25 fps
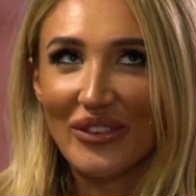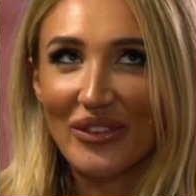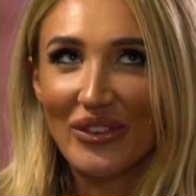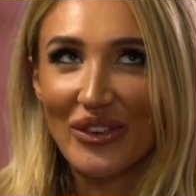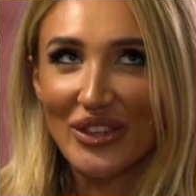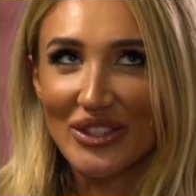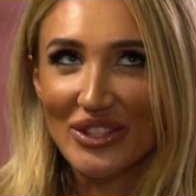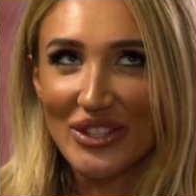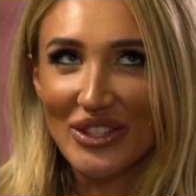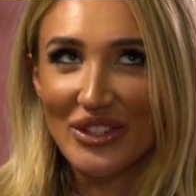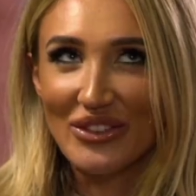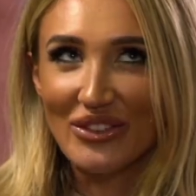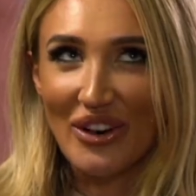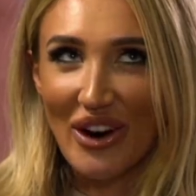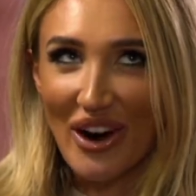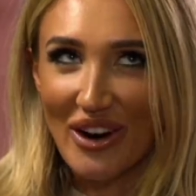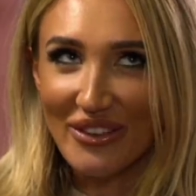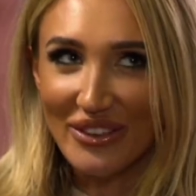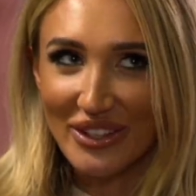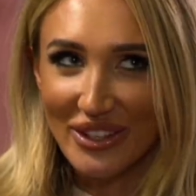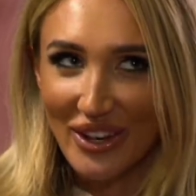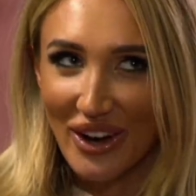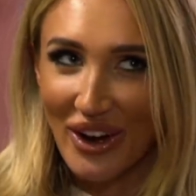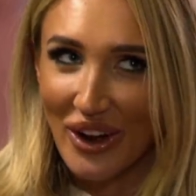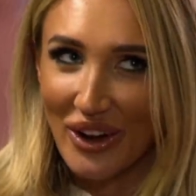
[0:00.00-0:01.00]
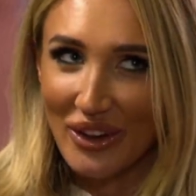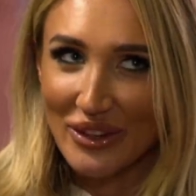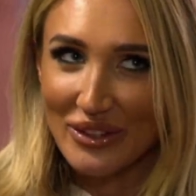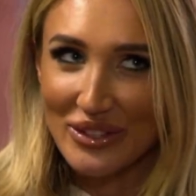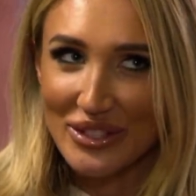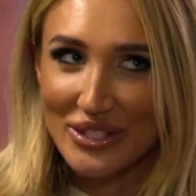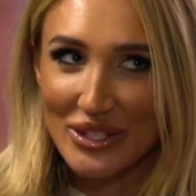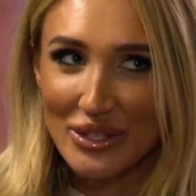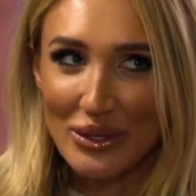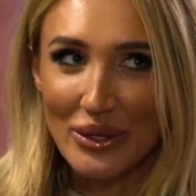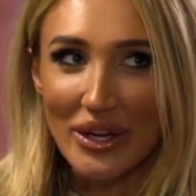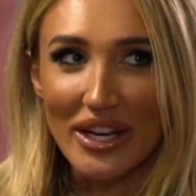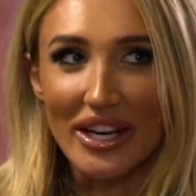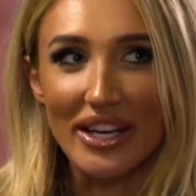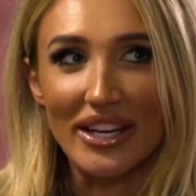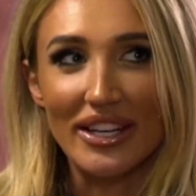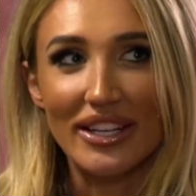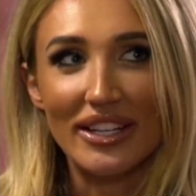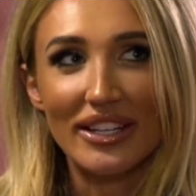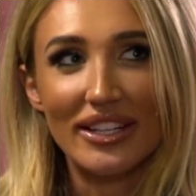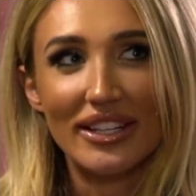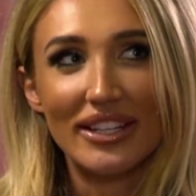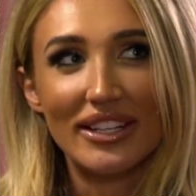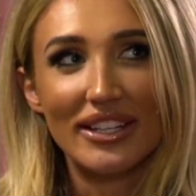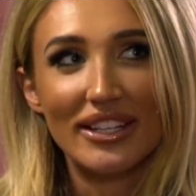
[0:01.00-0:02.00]
Would you rather go to a
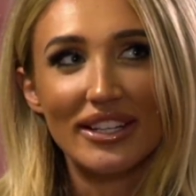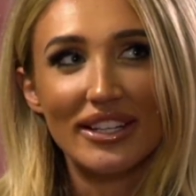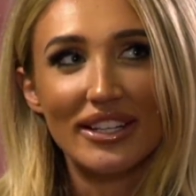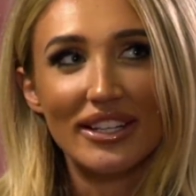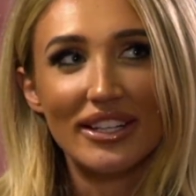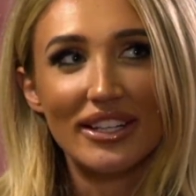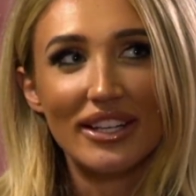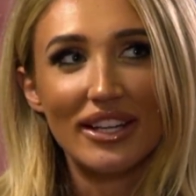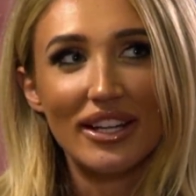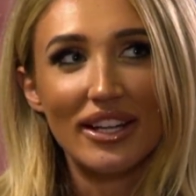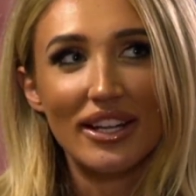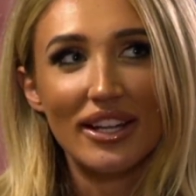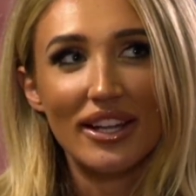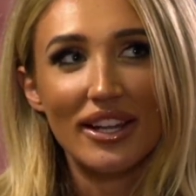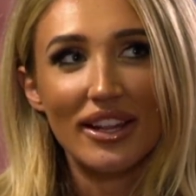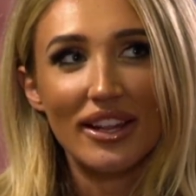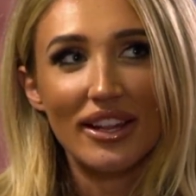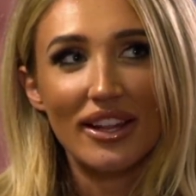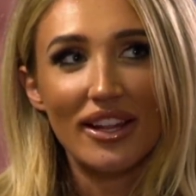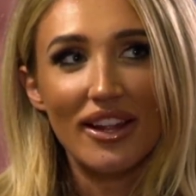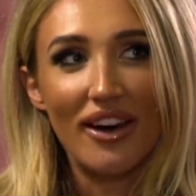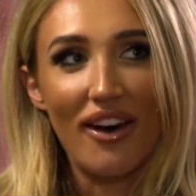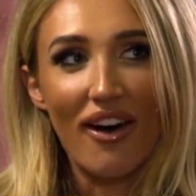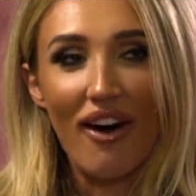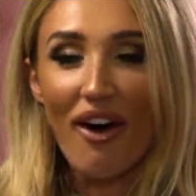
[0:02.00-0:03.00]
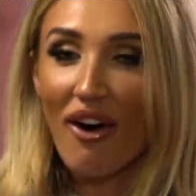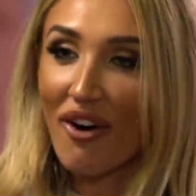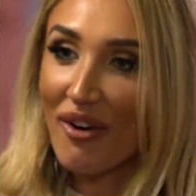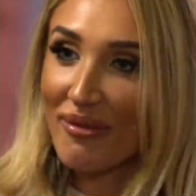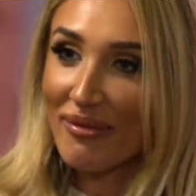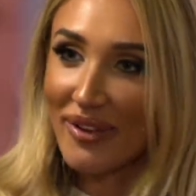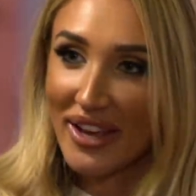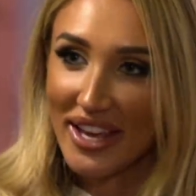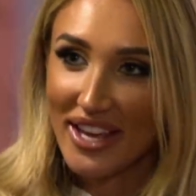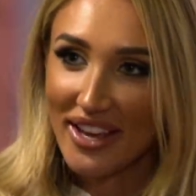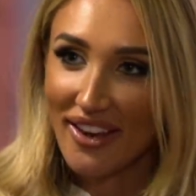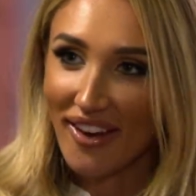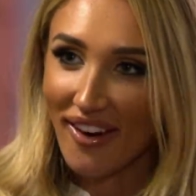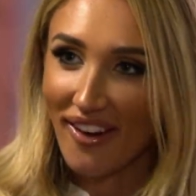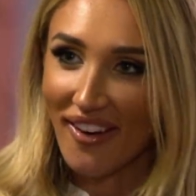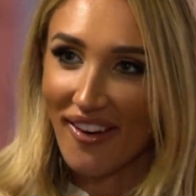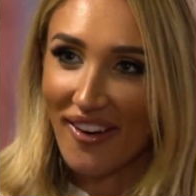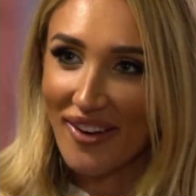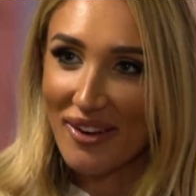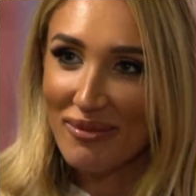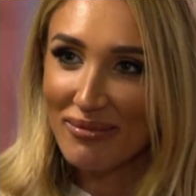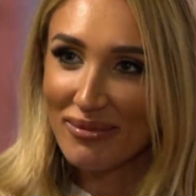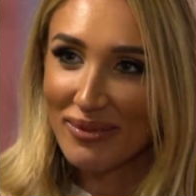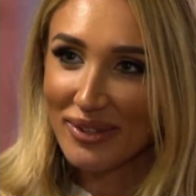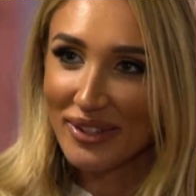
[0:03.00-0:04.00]
R&B
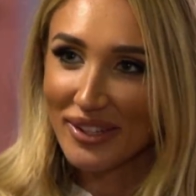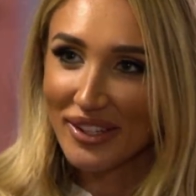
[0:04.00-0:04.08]
club